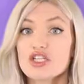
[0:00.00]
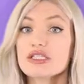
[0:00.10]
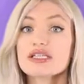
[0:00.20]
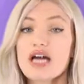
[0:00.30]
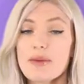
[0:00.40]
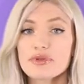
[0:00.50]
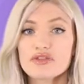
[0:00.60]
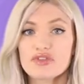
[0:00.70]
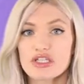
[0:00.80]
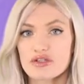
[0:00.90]
Just a couple
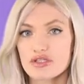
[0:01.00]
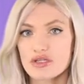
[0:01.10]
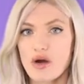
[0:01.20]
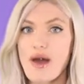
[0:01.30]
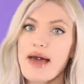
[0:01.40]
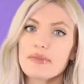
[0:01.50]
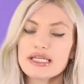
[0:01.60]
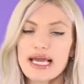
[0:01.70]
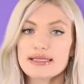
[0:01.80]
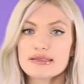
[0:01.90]
of years ago,
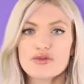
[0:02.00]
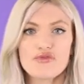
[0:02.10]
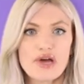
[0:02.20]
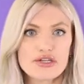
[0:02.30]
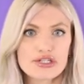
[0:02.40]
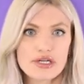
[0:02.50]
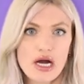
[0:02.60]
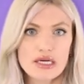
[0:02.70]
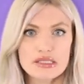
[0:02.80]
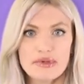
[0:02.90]
Emily had to defend her
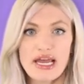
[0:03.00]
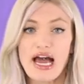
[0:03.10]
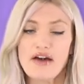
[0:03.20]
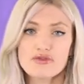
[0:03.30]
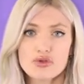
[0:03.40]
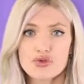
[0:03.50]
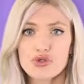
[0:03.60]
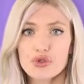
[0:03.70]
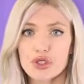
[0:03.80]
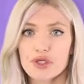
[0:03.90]
husband after the
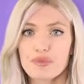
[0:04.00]
New York